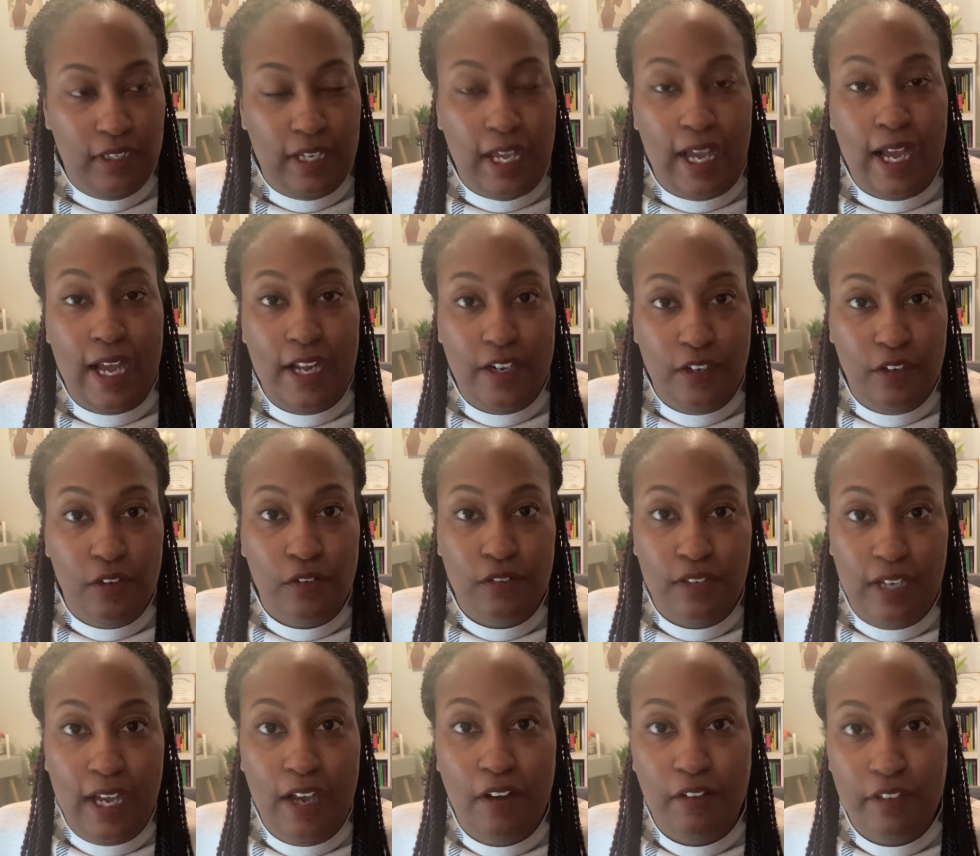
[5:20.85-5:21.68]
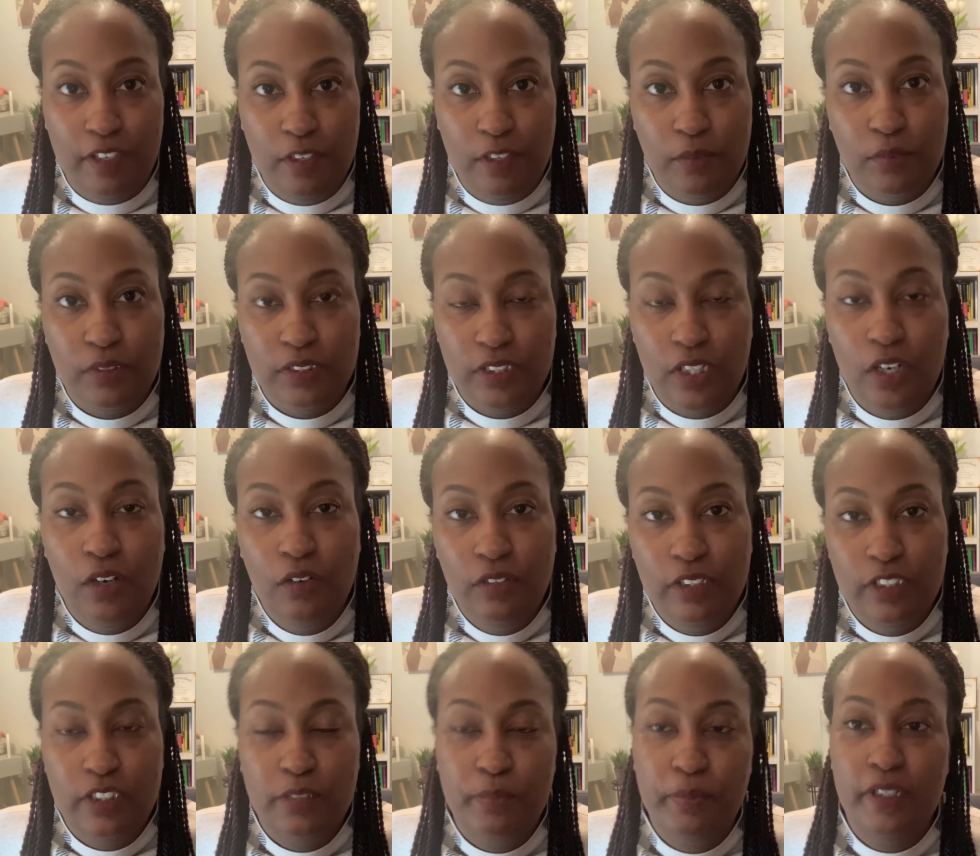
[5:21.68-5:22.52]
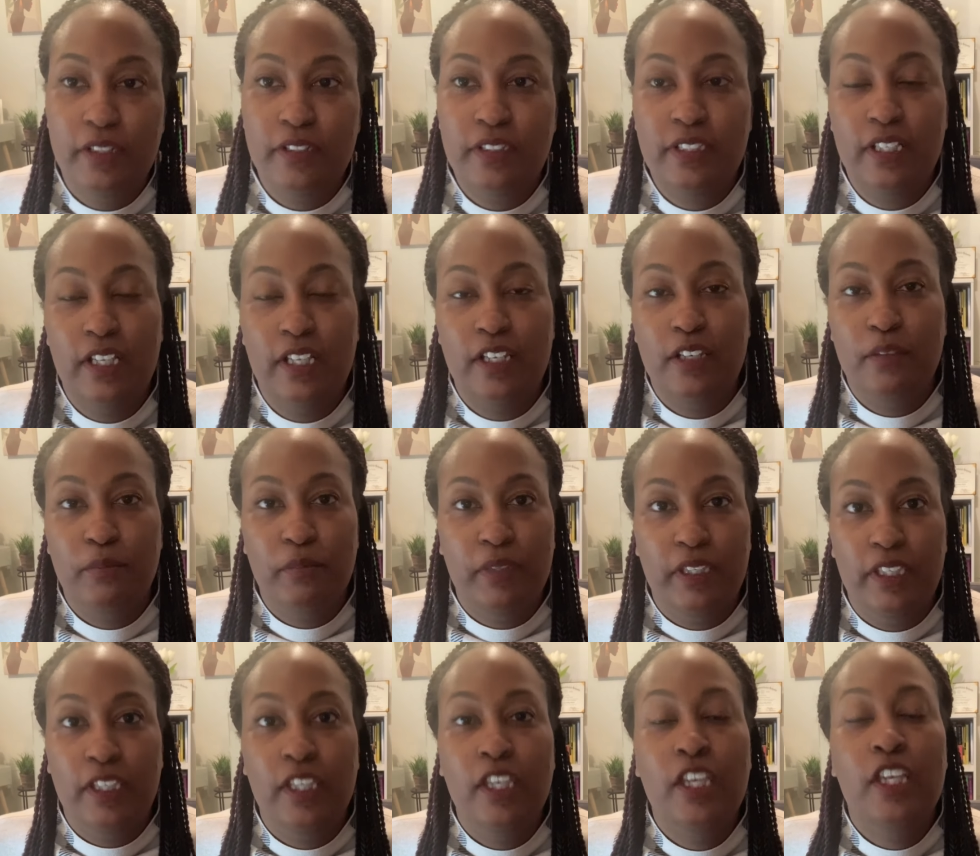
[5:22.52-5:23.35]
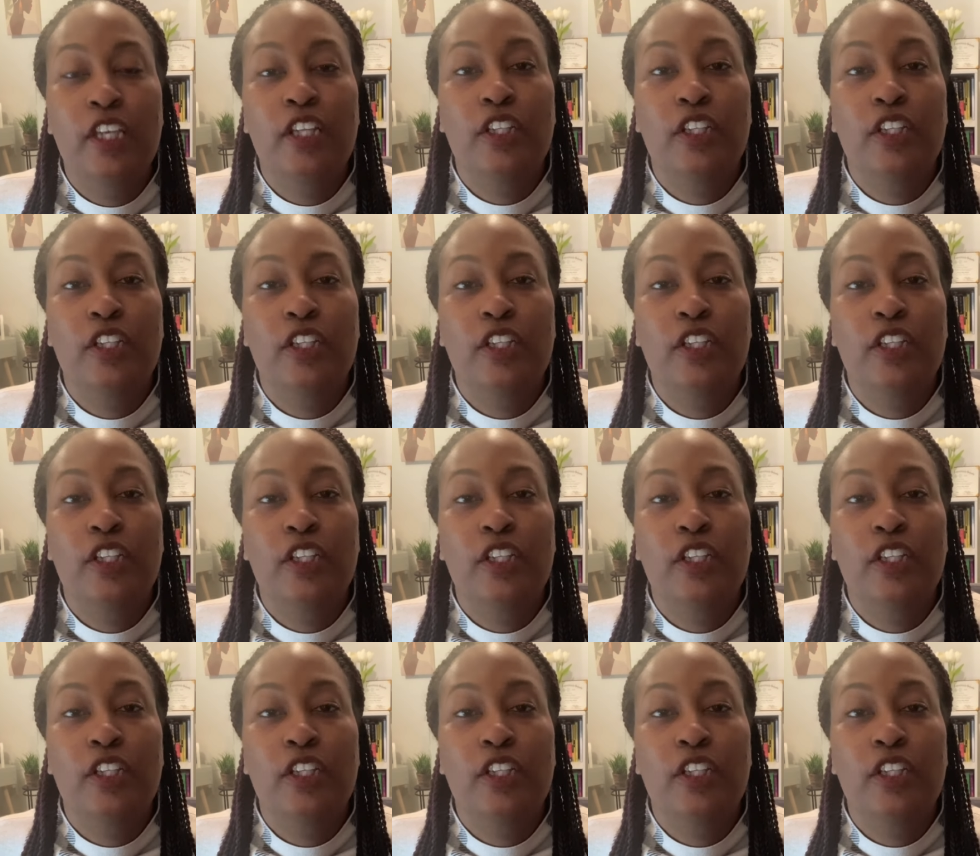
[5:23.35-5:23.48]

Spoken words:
I know now, it was Holy Spirit telling me,